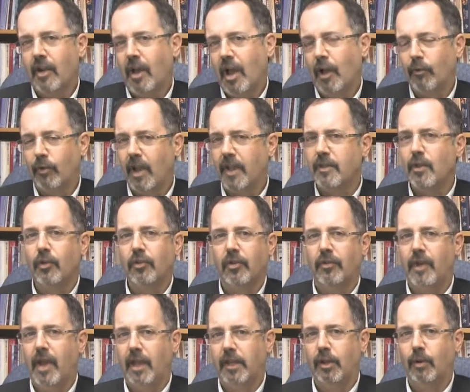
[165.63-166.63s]
I read those
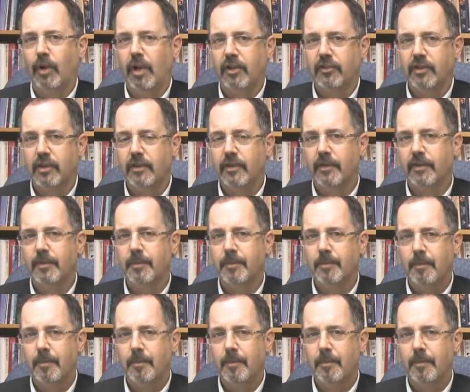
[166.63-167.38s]
evaluations,